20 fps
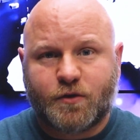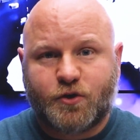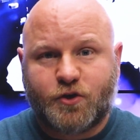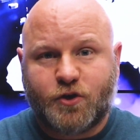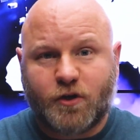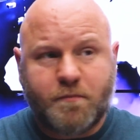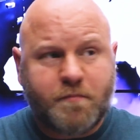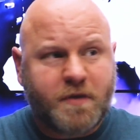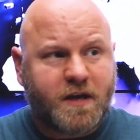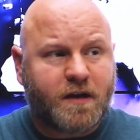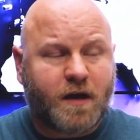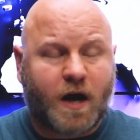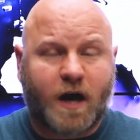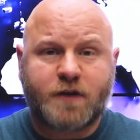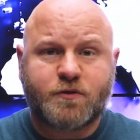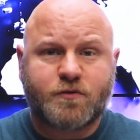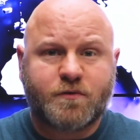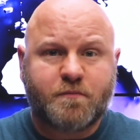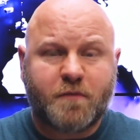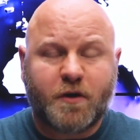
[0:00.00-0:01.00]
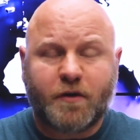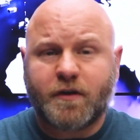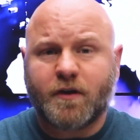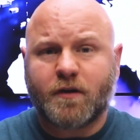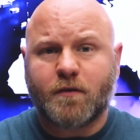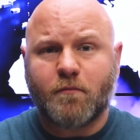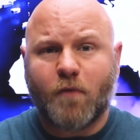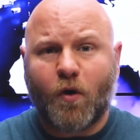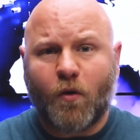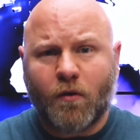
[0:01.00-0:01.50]
could be 100
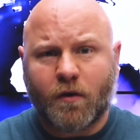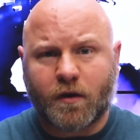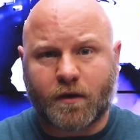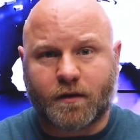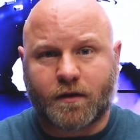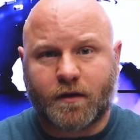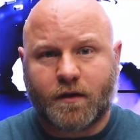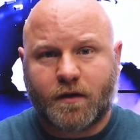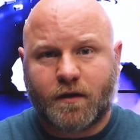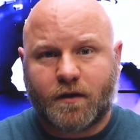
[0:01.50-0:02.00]
million or more.